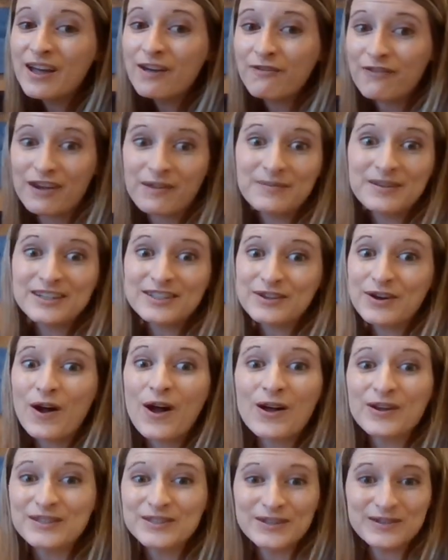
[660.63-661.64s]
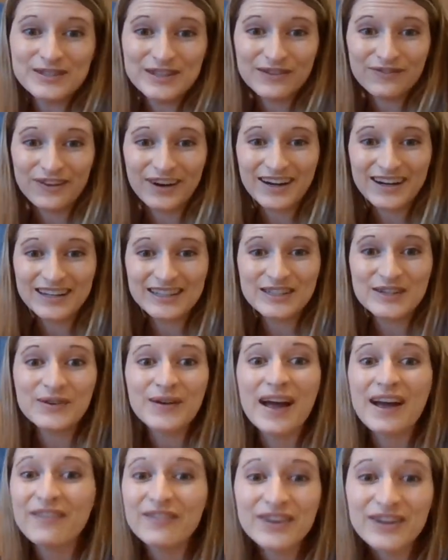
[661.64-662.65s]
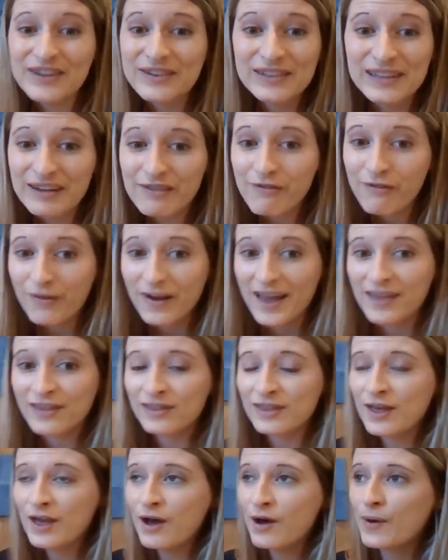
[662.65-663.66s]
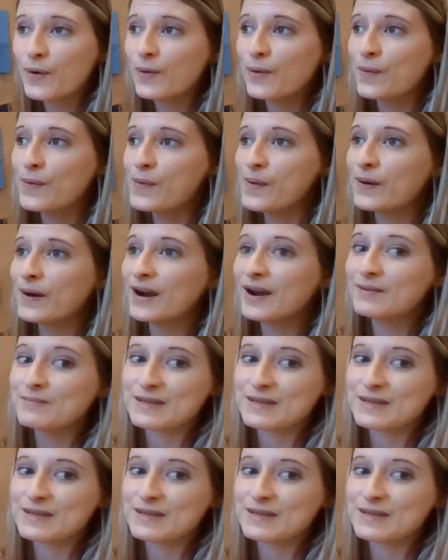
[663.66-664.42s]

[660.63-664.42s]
Families are also different. It's whoever you live with, or